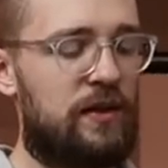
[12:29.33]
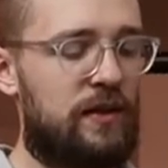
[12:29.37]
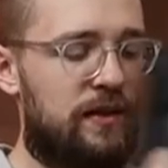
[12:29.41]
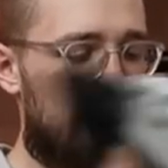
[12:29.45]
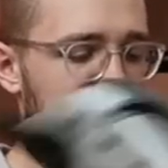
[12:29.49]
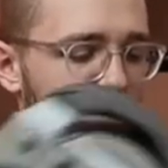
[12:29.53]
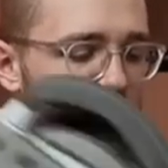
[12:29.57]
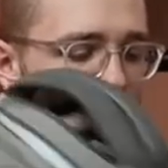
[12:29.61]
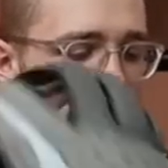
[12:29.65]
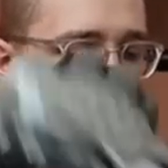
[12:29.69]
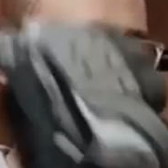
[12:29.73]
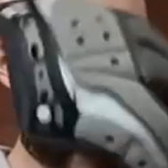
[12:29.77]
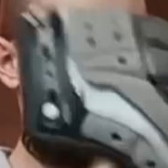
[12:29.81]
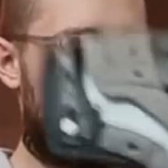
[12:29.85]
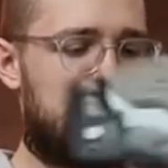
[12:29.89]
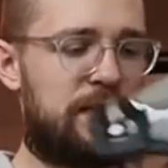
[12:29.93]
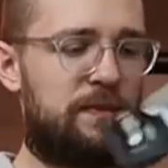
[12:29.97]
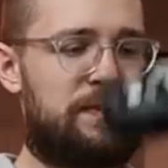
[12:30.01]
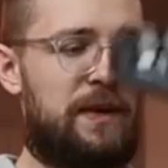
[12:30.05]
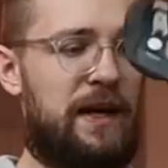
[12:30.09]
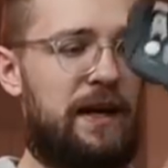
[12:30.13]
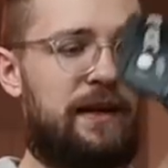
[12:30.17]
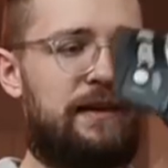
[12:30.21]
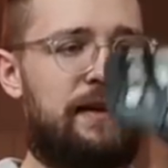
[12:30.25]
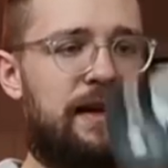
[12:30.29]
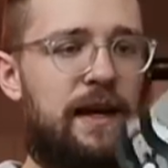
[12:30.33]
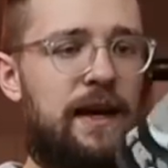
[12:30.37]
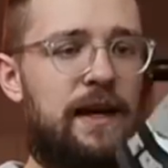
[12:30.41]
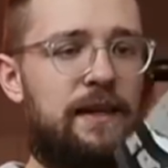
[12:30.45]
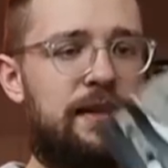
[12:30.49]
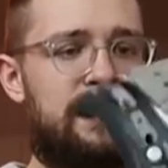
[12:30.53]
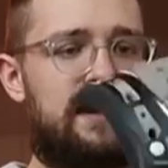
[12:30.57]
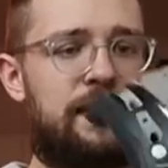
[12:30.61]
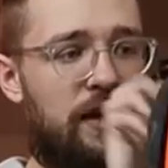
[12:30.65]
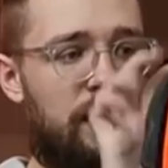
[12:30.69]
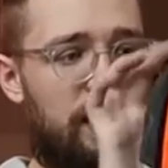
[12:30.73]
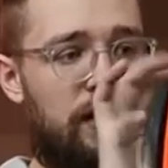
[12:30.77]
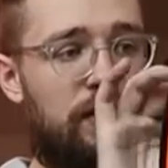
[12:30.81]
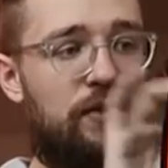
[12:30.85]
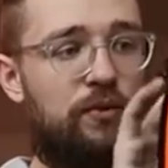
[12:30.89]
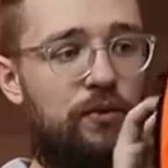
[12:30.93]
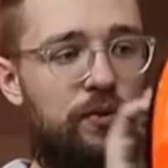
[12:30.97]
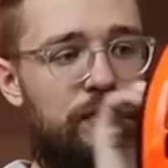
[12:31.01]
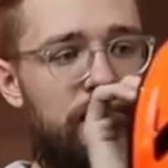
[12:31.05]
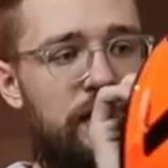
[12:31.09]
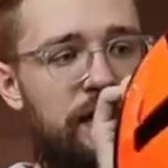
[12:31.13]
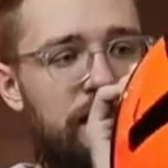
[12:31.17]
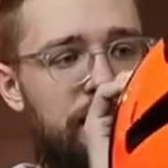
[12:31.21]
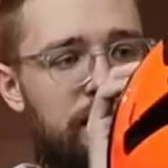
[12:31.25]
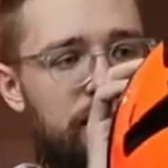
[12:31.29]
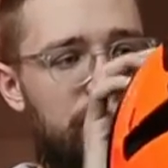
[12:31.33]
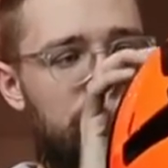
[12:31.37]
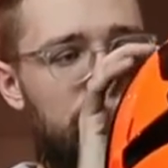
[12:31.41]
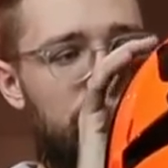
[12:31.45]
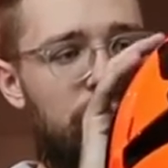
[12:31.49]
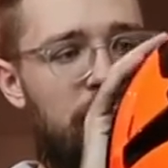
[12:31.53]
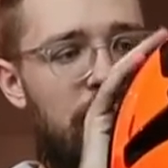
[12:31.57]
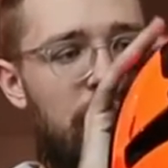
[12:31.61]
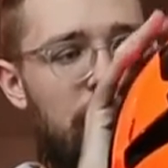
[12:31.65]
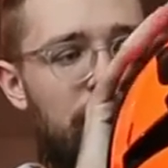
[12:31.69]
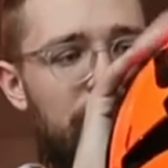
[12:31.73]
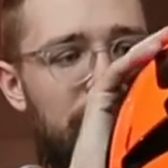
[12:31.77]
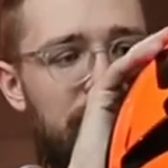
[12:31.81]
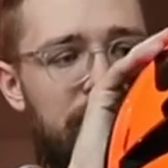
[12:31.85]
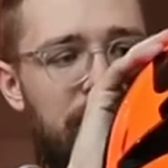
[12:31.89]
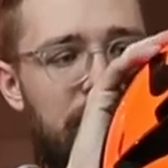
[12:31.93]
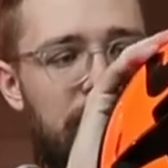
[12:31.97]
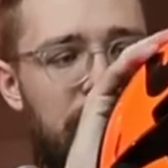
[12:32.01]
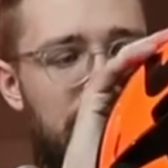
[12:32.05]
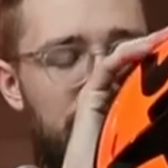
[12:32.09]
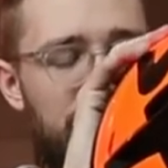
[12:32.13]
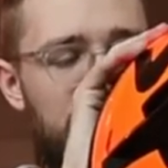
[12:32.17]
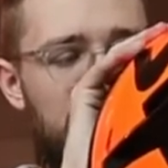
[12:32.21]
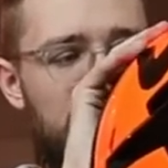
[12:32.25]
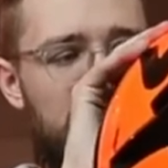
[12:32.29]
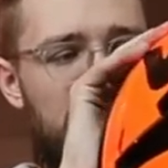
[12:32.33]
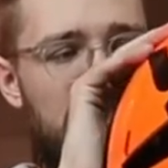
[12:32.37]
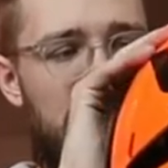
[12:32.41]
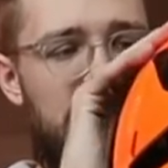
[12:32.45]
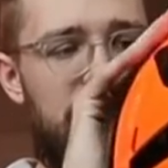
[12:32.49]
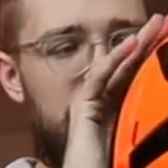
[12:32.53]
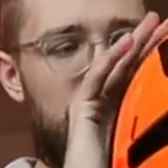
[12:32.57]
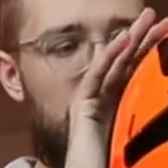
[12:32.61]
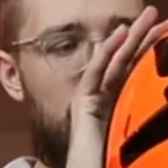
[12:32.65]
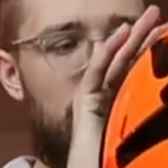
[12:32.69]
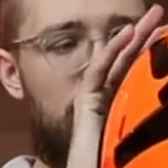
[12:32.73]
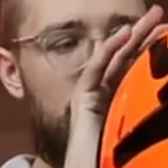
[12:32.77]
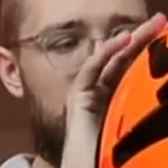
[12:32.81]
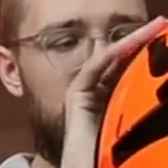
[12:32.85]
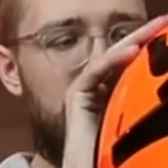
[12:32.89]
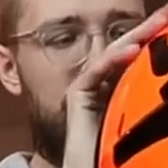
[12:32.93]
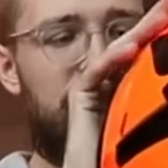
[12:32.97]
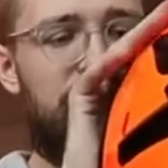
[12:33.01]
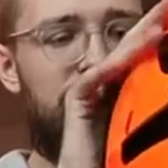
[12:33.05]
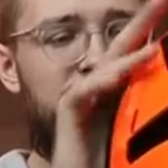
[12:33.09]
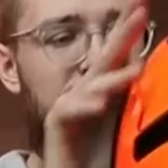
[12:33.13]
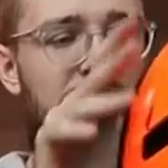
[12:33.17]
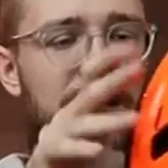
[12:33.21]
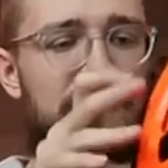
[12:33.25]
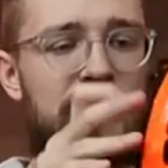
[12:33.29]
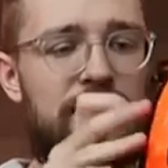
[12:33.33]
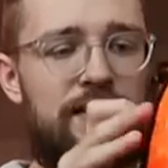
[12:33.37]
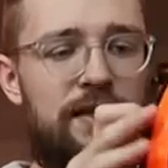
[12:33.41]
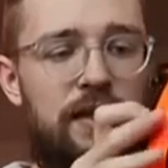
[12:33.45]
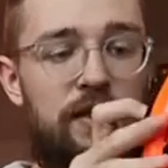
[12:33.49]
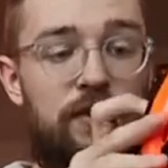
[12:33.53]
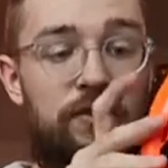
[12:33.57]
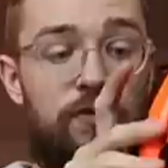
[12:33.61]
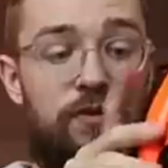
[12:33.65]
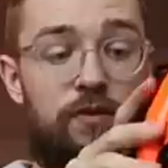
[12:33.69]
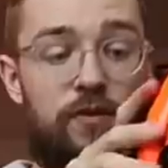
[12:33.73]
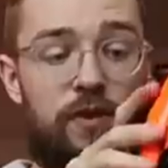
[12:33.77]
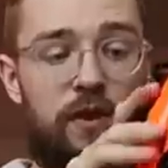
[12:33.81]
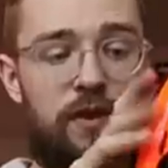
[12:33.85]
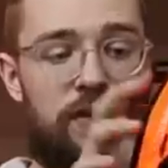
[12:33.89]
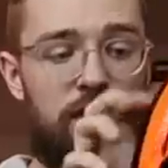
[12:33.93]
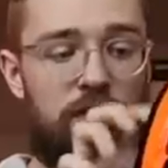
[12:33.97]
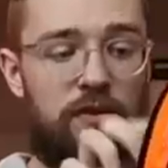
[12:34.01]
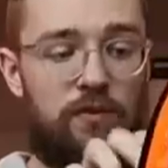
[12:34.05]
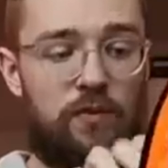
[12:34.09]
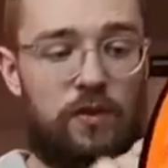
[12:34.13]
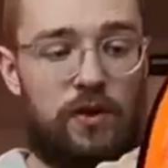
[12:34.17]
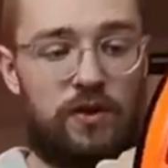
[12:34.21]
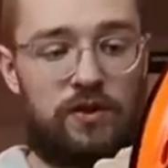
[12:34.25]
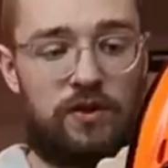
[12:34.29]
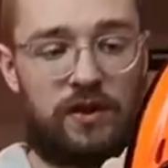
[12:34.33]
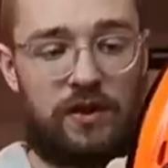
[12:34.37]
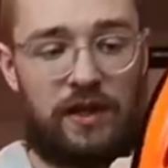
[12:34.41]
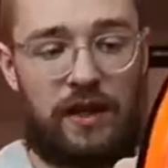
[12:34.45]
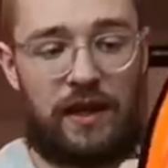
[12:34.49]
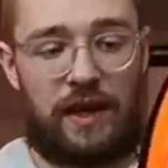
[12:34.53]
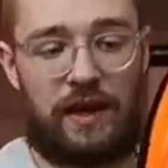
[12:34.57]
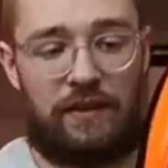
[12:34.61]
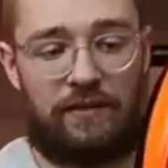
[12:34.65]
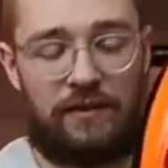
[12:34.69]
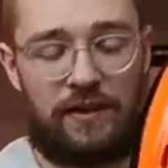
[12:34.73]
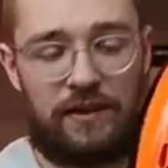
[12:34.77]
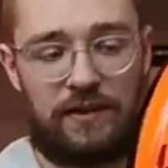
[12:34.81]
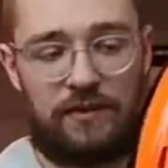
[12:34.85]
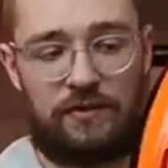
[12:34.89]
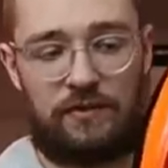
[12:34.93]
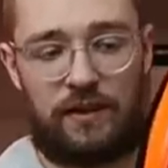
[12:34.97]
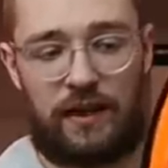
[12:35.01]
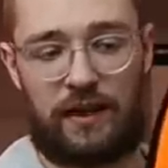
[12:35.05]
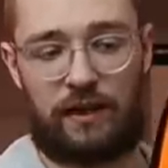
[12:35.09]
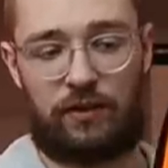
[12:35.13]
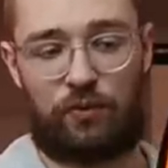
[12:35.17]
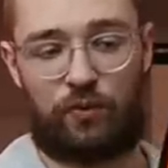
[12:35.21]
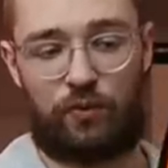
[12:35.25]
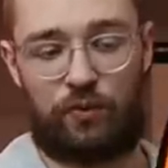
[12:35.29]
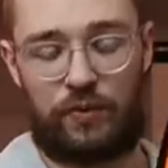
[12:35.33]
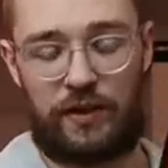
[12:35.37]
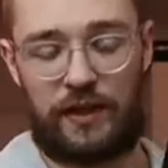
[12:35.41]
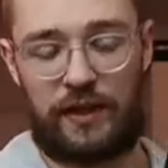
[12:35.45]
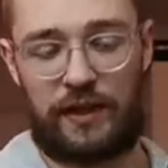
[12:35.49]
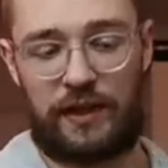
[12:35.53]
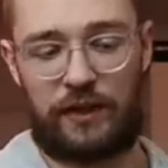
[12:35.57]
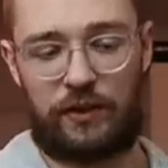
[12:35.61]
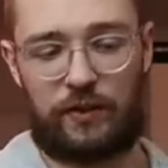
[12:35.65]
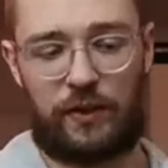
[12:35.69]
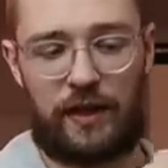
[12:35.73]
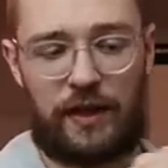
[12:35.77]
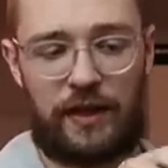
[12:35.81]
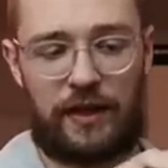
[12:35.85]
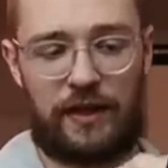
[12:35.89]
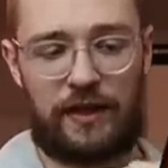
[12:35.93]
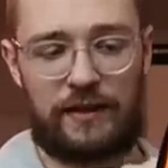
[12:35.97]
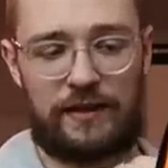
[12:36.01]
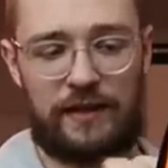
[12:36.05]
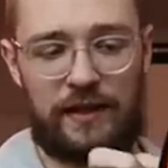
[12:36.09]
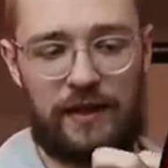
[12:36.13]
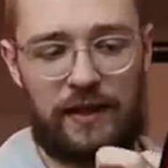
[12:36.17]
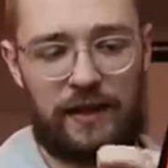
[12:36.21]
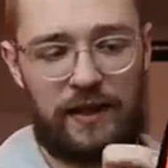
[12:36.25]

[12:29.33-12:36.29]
Didn't expect that. A really cool helmet. Like if you ride only fast and you want to have it like really quiet,